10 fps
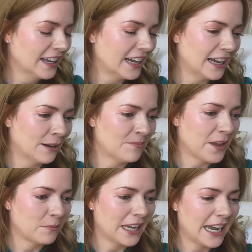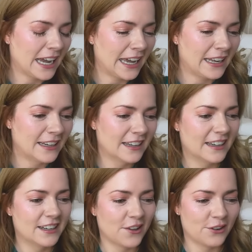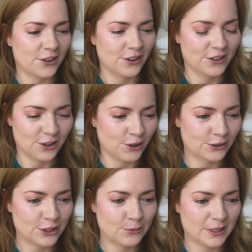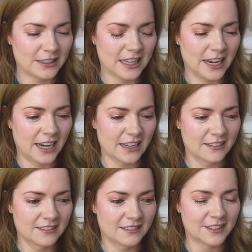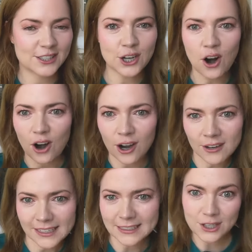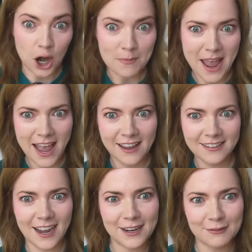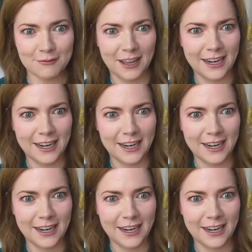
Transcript: um then we had another girl, she was like star like starman kind of oh, like